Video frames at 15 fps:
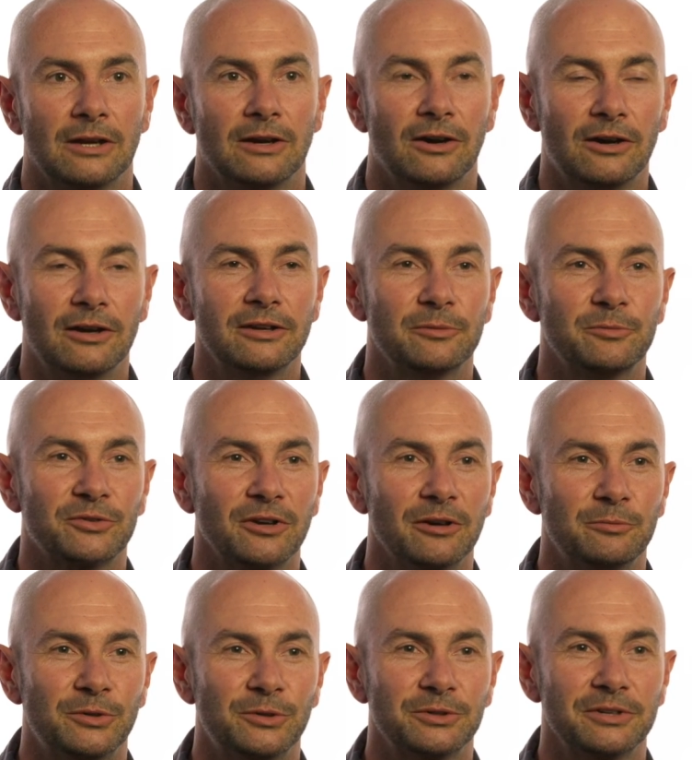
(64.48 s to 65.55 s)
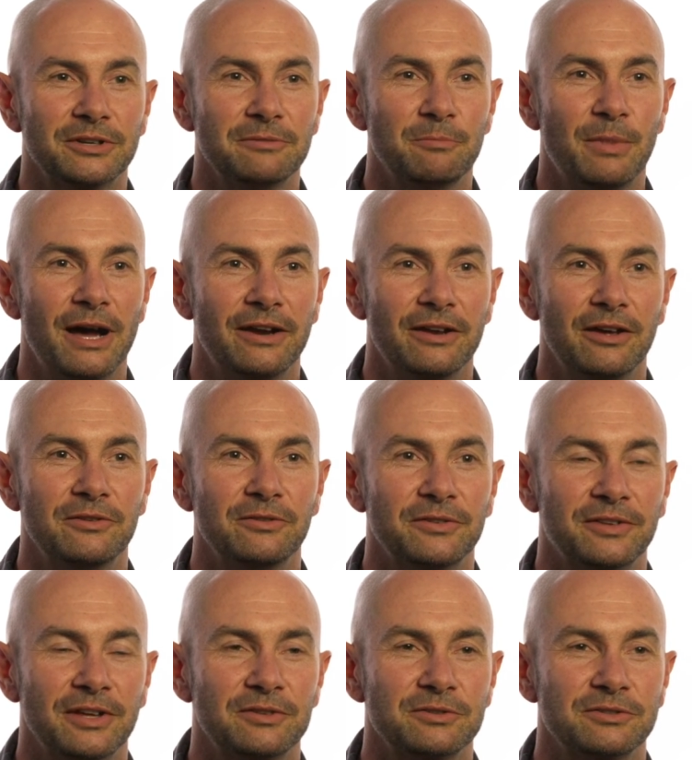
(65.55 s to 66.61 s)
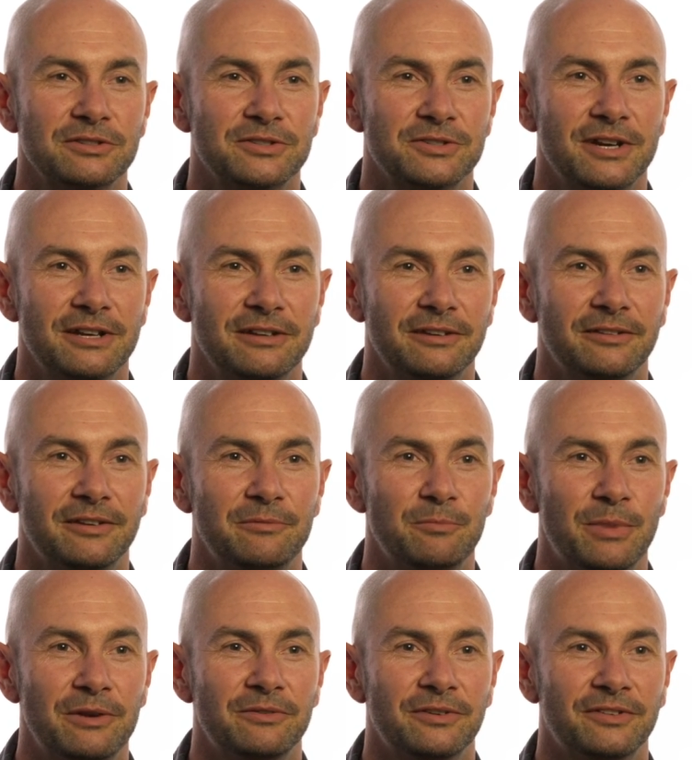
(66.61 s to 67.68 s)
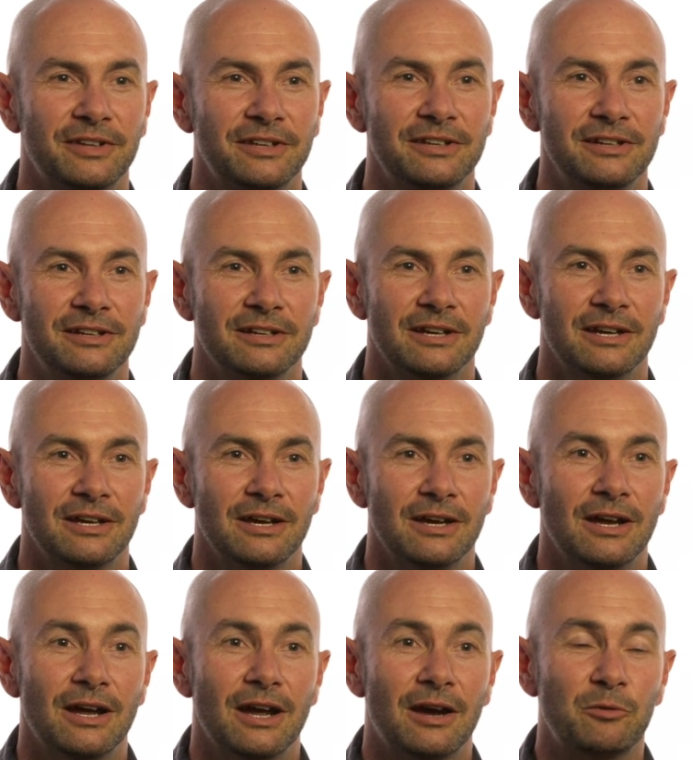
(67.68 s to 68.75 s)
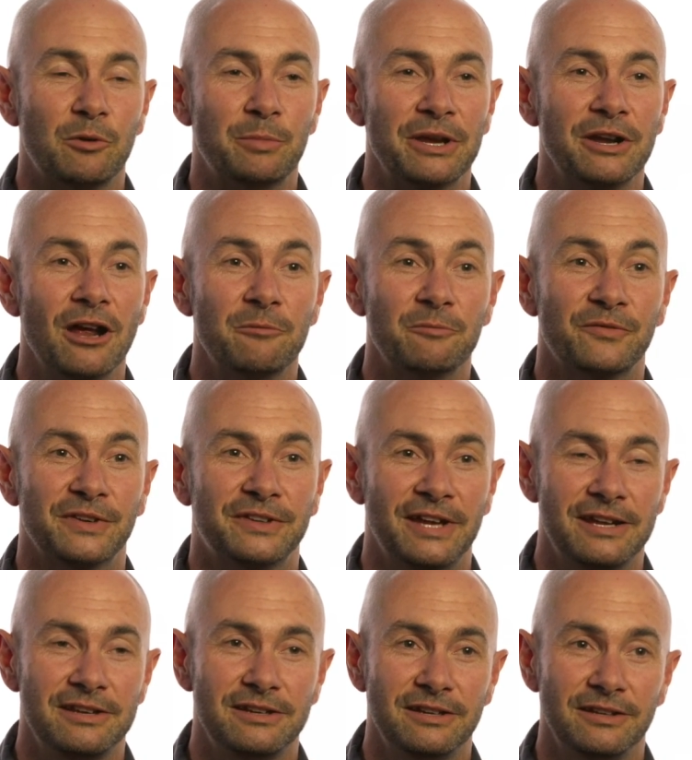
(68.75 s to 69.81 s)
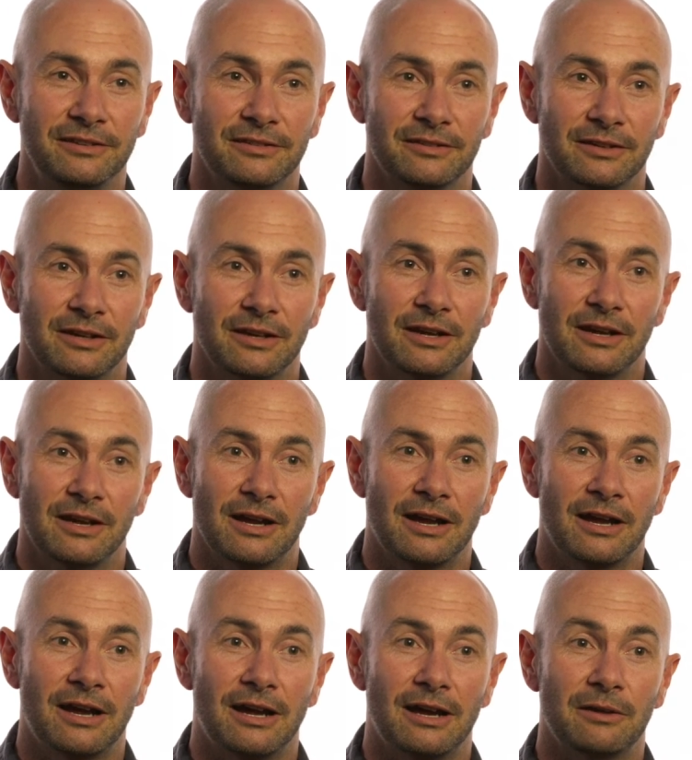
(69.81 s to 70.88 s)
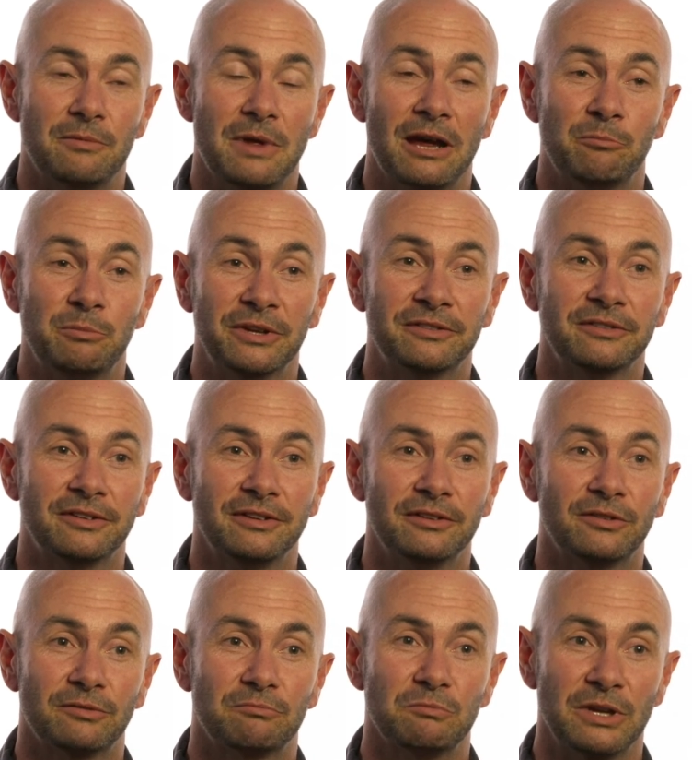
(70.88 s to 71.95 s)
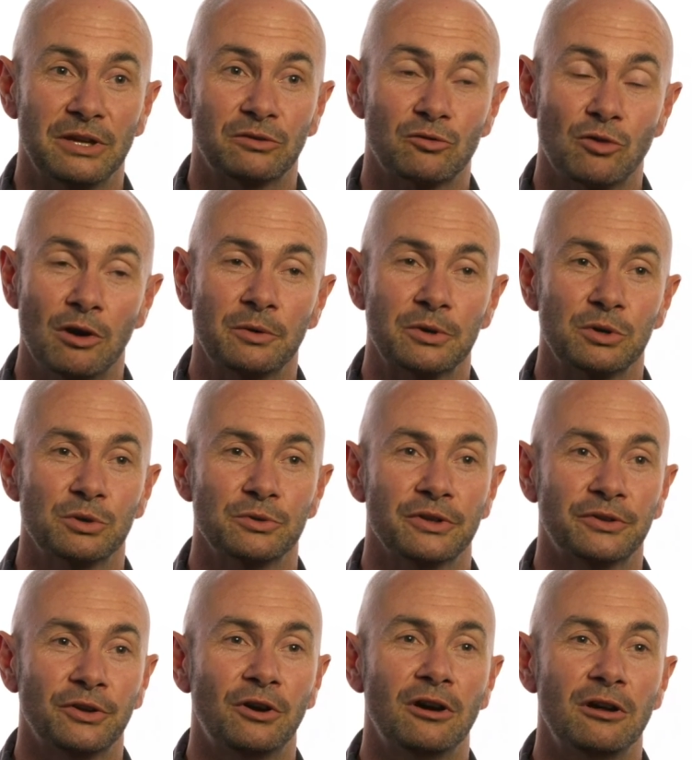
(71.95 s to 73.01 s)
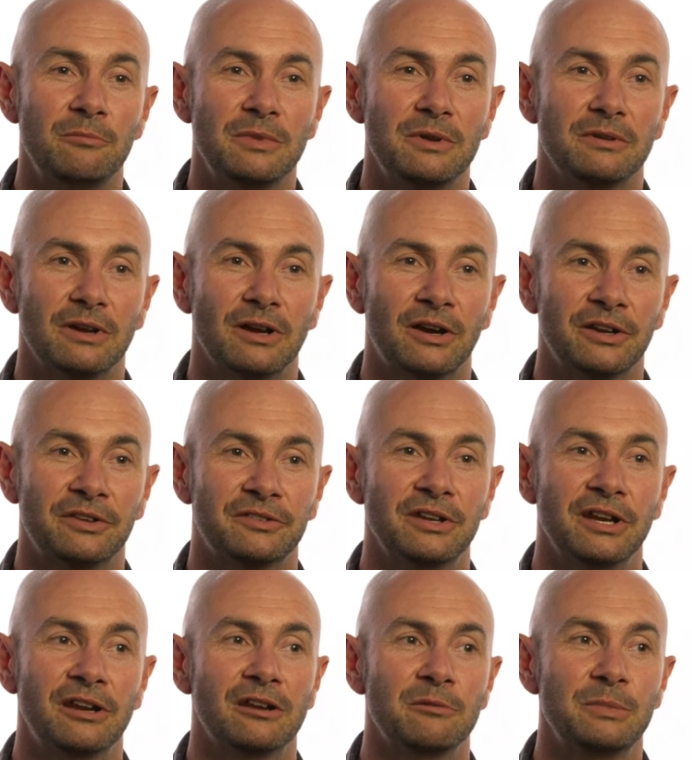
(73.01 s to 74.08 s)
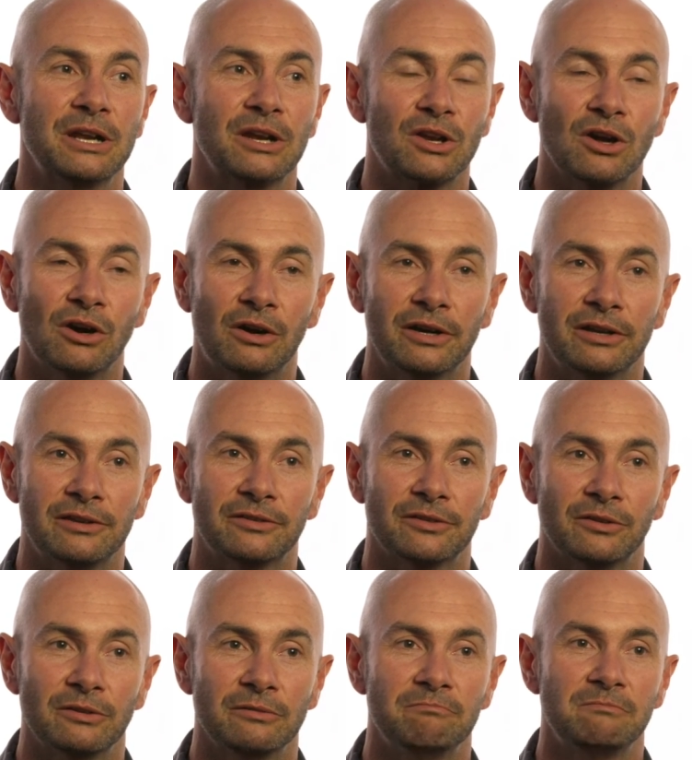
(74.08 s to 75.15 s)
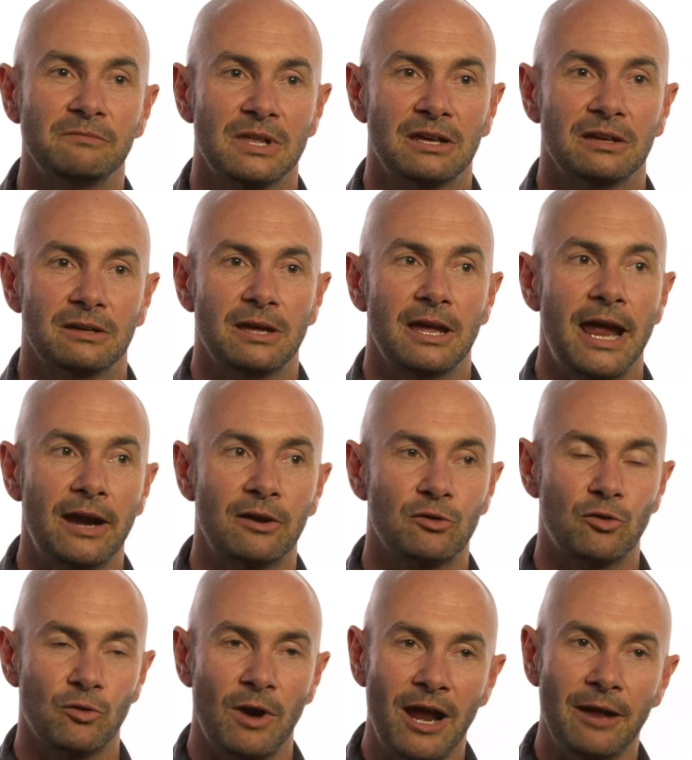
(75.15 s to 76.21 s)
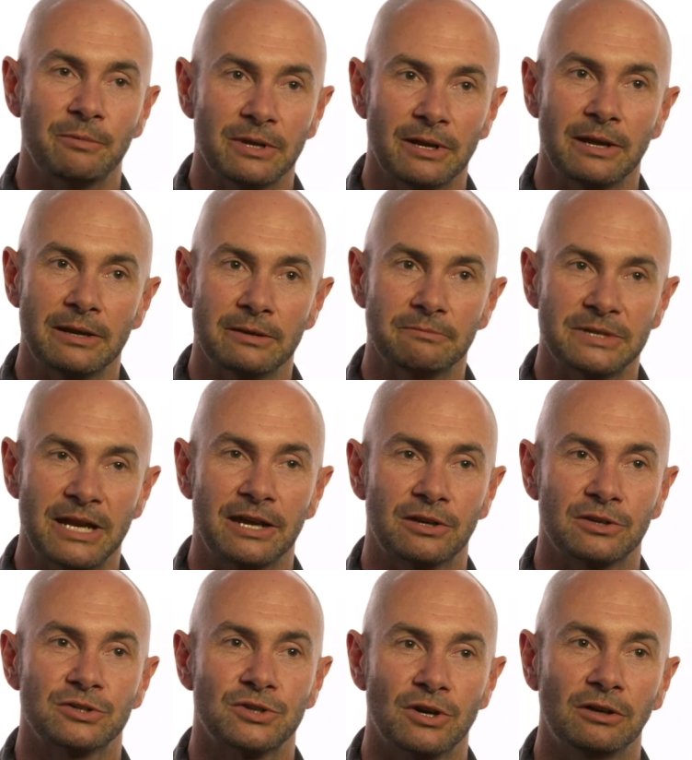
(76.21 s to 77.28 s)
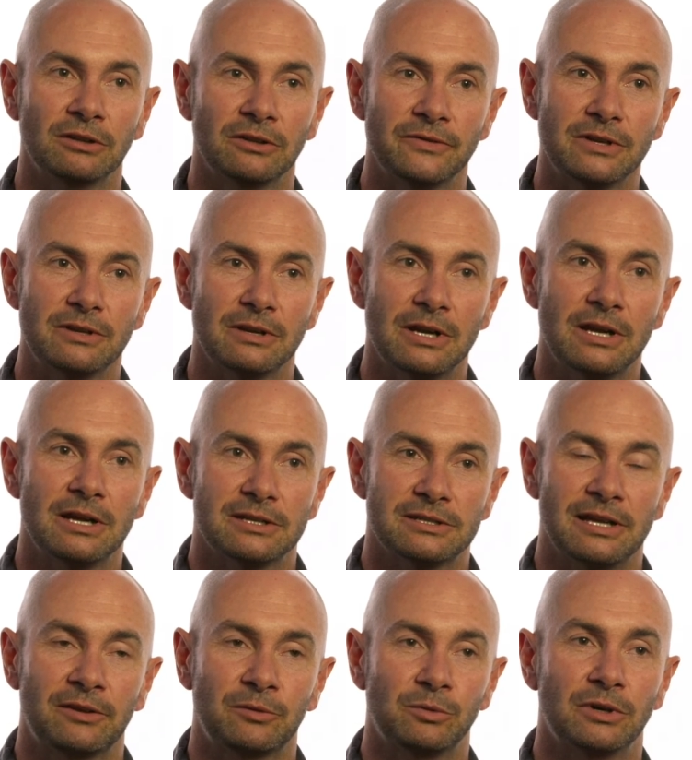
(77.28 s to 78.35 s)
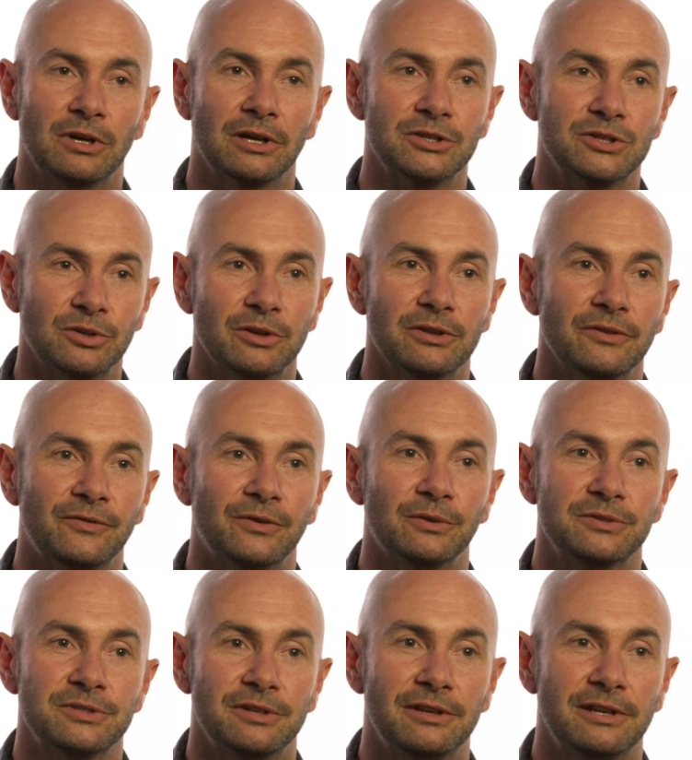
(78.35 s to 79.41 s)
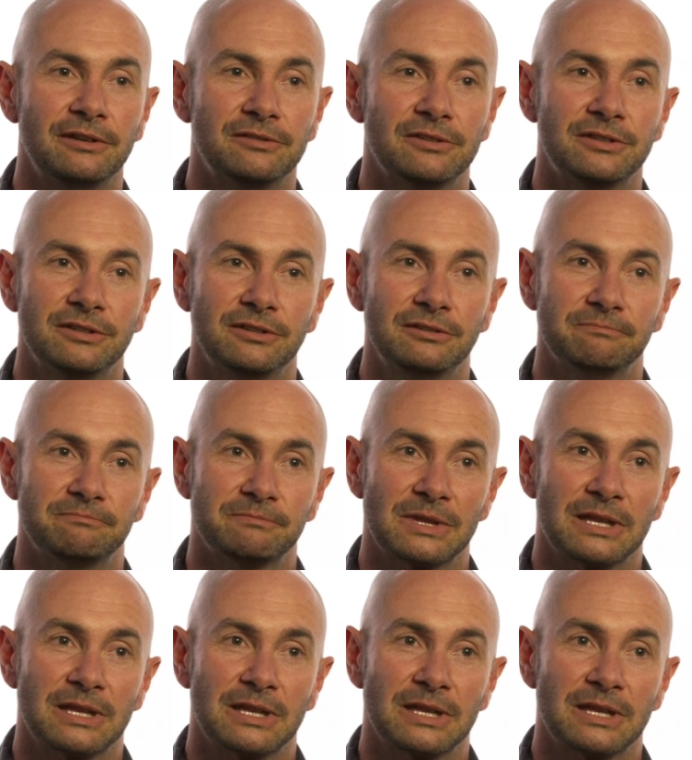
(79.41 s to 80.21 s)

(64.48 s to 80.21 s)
I'm Scott Morgan, part owner of Southern Cross Trailers in Penrith, Sydney. We've been open for 10 years. Our business is growing all the time. I just needed a bit of guidance on how to grab it and take control of it. So that's why I joined the Fortune Institute.